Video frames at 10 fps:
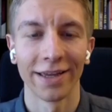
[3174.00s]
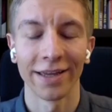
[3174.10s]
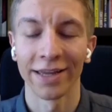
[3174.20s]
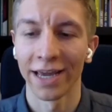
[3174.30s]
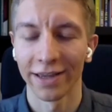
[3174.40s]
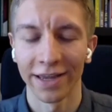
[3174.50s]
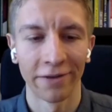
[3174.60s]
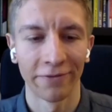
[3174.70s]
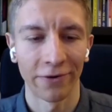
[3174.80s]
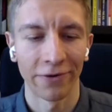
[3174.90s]
Yeah,
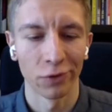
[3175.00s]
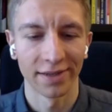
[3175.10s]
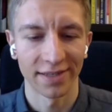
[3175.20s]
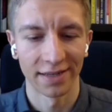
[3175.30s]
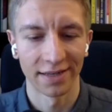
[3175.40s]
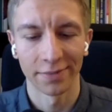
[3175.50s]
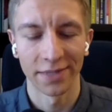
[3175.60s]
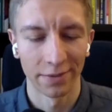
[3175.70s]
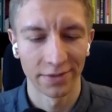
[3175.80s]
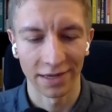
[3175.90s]
yeah, and for everyone listening,
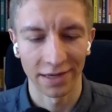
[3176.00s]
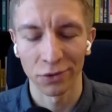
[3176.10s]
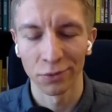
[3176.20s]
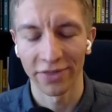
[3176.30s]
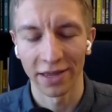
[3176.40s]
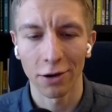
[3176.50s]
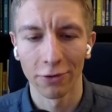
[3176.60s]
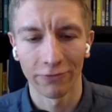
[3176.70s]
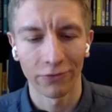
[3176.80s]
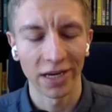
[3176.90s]
sometimes like you might think,
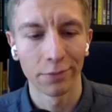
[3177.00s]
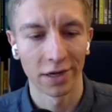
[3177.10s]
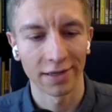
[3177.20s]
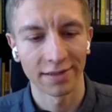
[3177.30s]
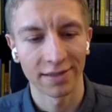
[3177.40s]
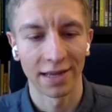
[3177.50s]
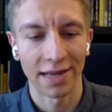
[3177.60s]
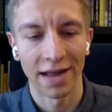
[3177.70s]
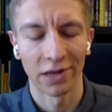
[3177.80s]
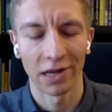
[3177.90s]
oh, free ebook is
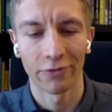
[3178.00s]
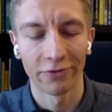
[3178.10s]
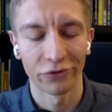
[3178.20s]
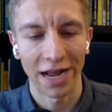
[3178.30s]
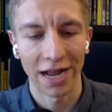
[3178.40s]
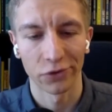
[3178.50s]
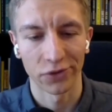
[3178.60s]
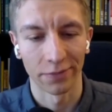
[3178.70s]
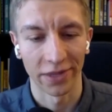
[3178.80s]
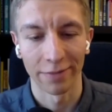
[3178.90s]
like kind of like a rough draft
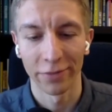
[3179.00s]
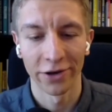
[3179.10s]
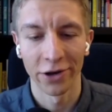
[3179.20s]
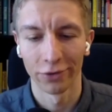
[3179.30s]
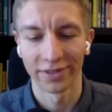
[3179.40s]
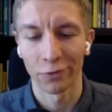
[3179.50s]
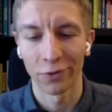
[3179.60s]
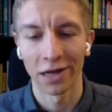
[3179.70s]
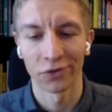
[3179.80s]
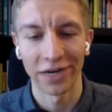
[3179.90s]
or something, but no, it's like
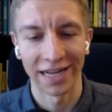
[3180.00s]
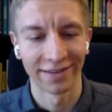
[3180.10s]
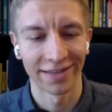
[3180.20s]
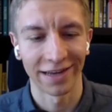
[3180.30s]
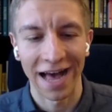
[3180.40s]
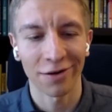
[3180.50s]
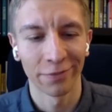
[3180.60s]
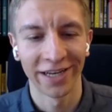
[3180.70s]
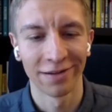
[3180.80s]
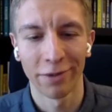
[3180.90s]
when I was reading it, it's like, how
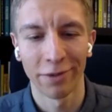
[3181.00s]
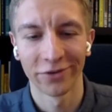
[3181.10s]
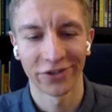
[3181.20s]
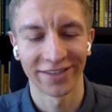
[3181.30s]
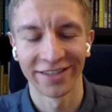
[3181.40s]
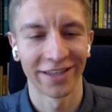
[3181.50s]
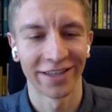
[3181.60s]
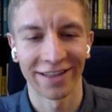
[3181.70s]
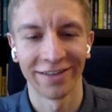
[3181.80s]
come he didn't publish this into like a